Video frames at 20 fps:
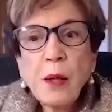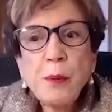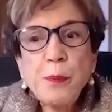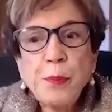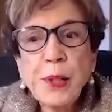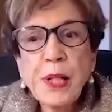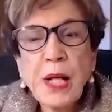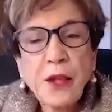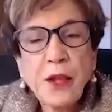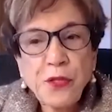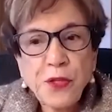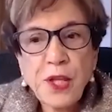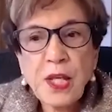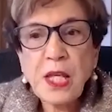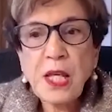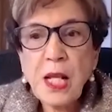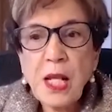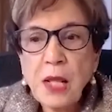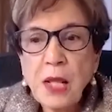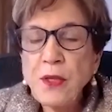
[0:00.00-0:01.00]
But I think
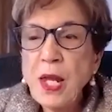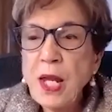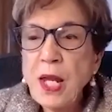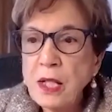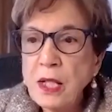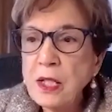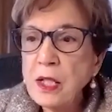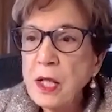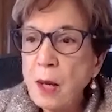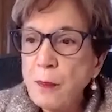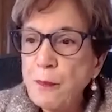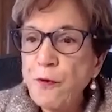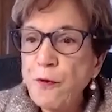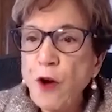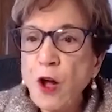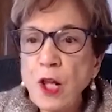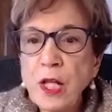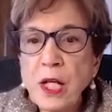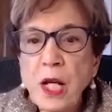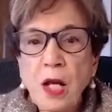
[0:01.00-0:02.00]
they ended up
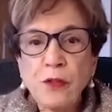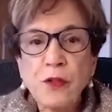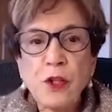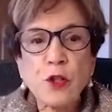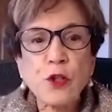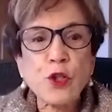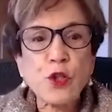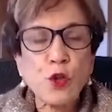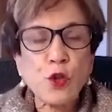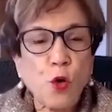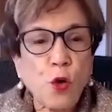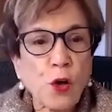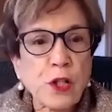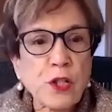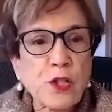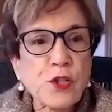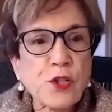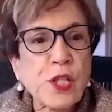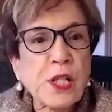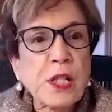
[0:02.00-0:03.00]
falling on their
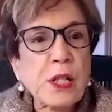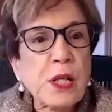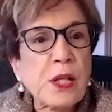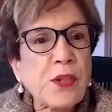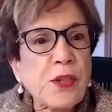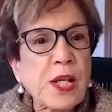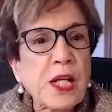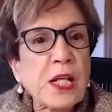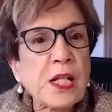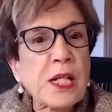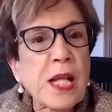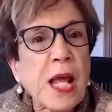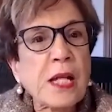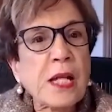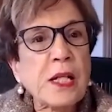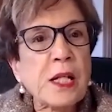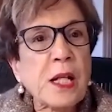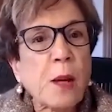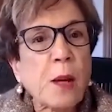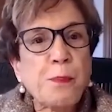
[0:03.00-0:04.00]
swords, that it
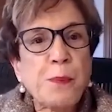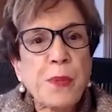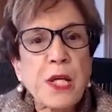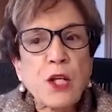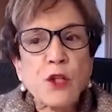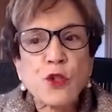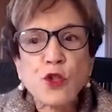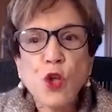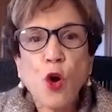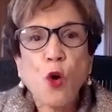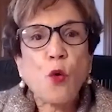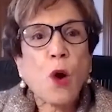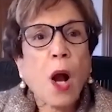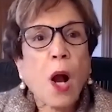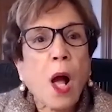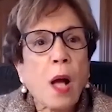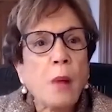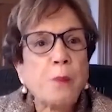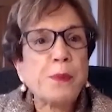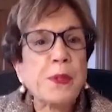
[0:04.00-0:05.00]
ended up being so
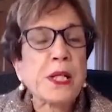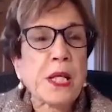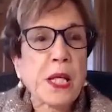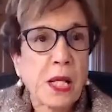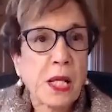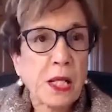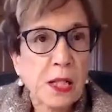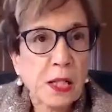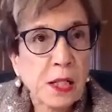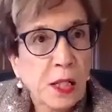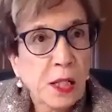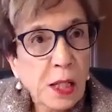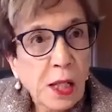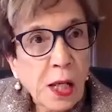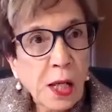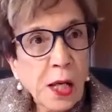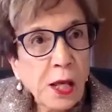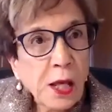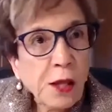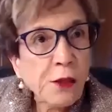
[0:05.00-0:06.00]
complicated
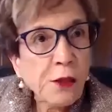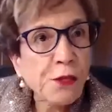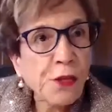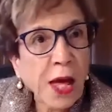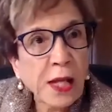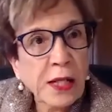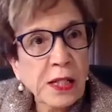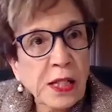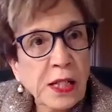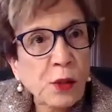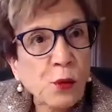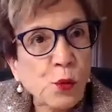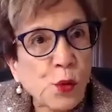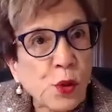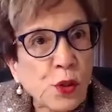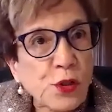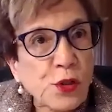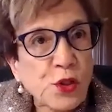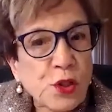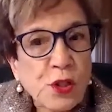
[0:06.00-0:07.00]
that it
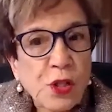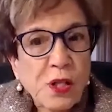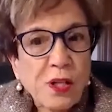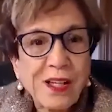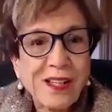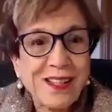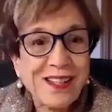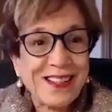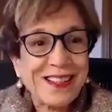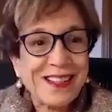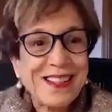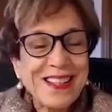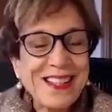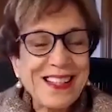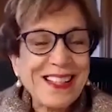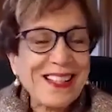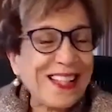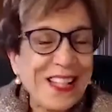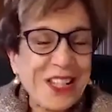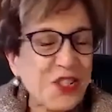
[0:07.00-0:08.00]

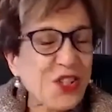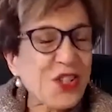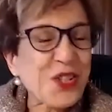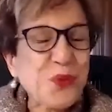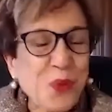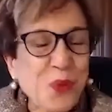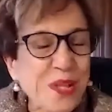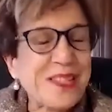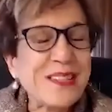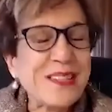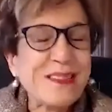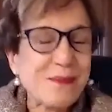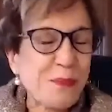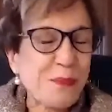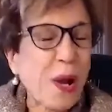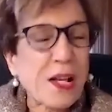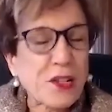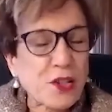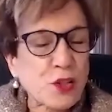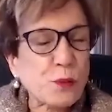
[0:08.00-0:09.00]
just wasn't
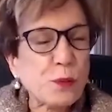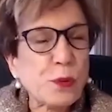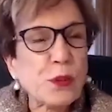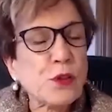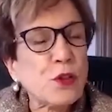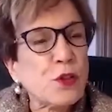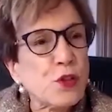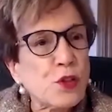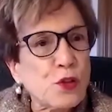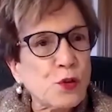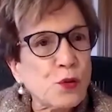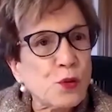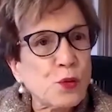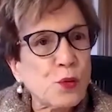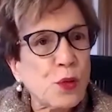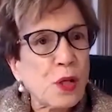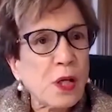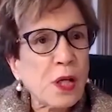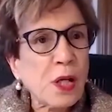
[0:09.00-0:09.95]
possible to do